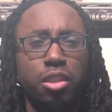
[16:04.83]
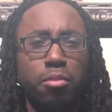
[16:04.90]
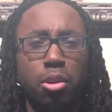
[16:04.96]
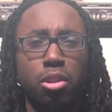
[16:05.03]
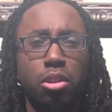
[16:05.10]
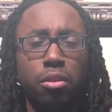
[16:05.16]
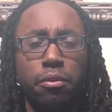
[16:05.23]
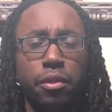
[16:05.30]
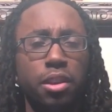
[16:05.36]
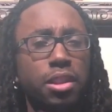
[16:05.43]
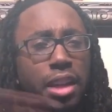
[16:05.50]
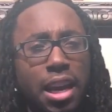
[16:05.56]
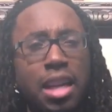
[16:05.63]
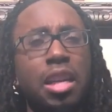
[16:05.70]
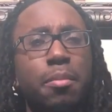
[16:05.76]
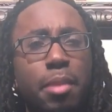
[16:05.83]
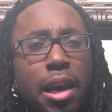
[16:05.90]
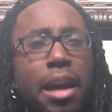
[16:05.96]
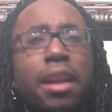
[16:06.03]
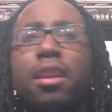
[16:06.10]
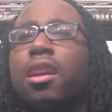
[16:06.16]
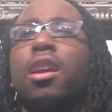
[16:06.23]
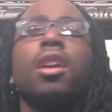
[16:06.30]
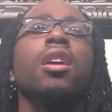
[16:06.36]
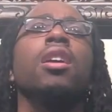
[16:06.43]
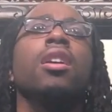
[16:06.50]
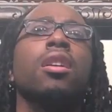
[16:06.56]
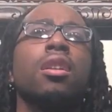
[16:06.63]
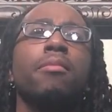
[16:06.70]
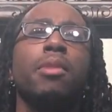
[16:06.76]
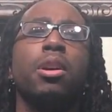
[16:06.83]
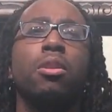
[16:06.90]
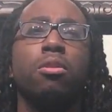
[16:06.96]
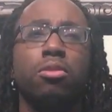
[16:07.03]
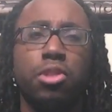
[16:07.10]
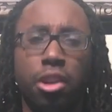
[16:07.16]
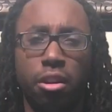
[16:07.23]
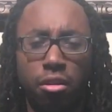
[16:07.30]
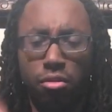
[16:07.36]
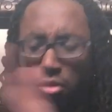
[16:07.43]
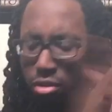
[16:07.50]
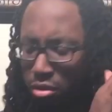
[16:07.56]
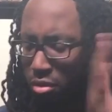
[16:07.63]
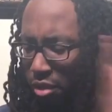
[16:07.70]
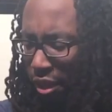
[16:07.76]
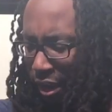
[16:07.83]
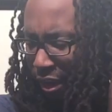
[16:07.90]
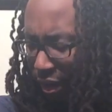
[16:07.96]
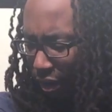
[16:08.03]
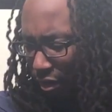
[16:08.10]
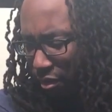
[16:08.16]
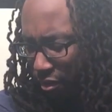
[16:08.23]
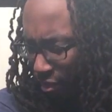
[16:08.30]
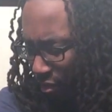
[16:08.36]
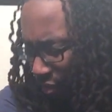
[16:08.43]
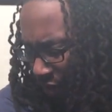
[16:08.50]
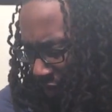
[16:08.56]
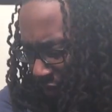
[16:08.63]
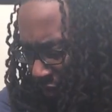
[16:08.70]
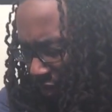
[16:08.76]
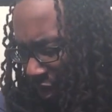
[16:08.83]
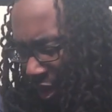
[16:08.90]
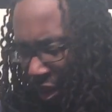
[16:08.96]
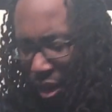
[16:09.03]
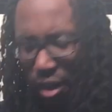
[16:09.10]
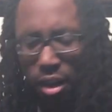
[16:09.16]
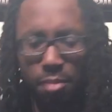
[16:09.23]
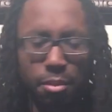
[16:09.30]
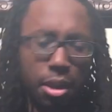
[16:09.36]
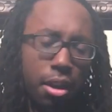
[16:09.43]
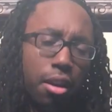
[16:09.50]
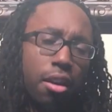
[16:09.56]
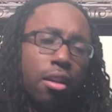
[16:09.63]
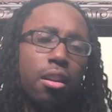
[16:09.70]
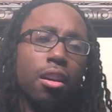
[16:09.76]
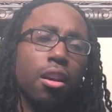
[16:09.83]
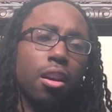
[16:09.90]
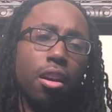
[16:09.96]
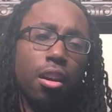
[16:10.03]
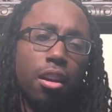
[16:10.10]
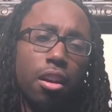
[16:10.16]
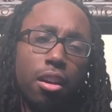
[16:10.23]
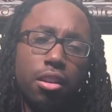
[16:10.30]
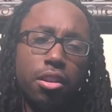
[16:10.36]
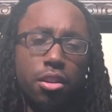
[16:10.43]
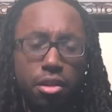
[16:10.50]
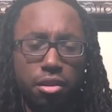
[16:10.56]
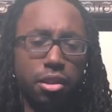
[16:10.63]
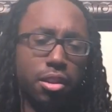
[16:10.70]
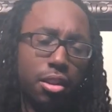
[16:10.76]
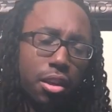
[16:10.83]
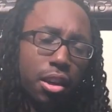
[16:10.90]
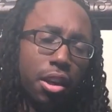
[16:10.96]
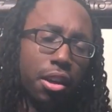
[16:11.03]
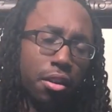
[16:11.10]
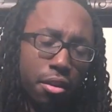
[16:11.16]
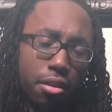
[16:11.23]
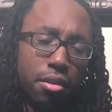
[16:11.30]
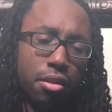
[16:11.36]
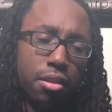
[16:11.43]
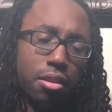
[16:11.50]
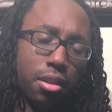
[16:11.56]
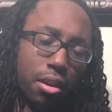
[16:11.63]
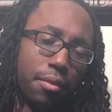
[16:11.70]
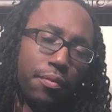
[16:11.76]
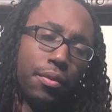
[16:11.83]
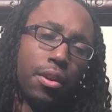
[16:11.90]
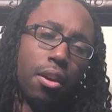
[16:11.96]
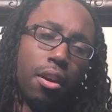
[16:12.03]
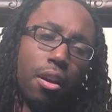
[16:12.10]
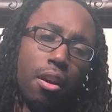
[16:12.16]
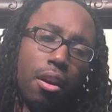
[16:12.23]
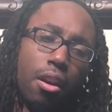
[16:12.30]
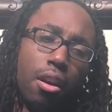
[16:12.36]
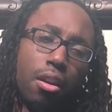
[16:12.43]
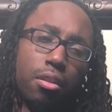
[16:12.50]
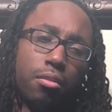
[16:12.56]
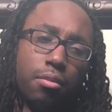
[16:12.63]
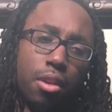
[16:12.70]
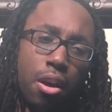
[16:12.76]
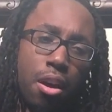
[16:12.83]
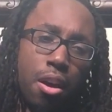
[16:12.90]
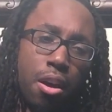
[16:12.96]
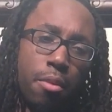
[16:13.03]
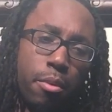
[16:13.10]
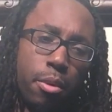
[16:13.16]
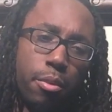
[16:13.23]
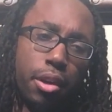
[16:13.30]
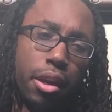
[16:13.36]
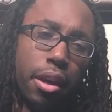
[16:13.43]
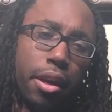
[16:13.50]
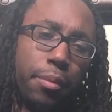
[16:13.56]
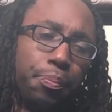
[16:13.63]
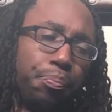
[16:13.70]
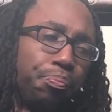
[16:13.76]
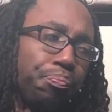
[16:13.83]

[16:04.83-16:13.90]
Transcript: come on, Lil Fizz. And he black. Come on, church. Yes. Yes, God. Amen. Good to see. Good to see. Where we at?